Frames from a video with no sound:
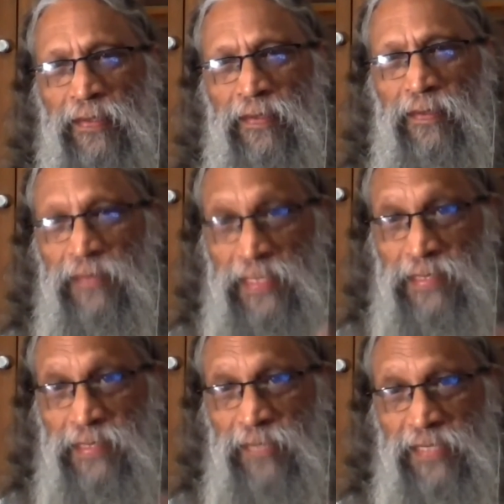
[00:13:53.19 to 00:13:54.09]
That's the
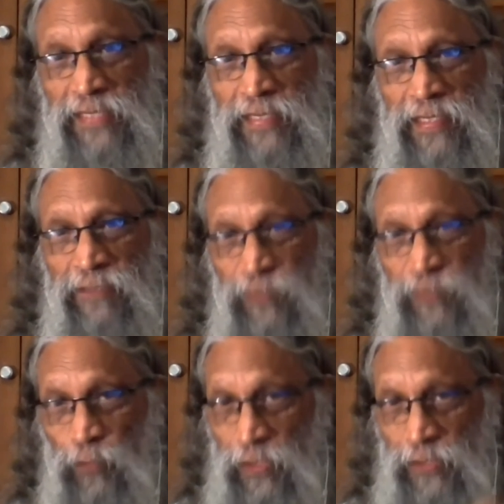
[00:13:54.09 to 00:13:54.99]
main thing. If you
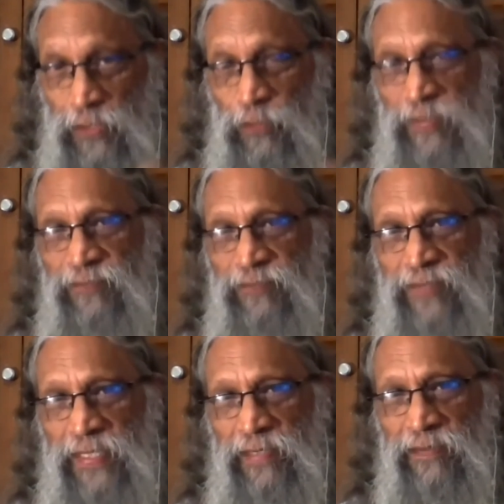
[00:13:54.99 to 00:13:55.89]
wanted to be
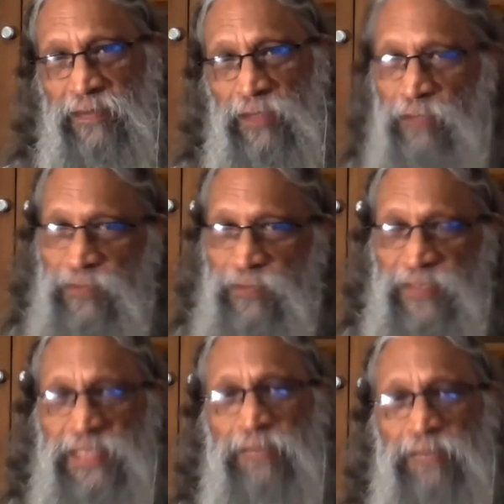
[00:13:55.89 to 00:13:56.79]
free, you have to fix
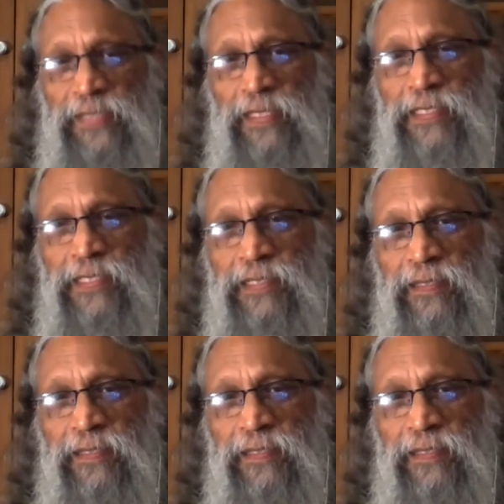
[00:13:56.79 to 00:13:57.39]
some things.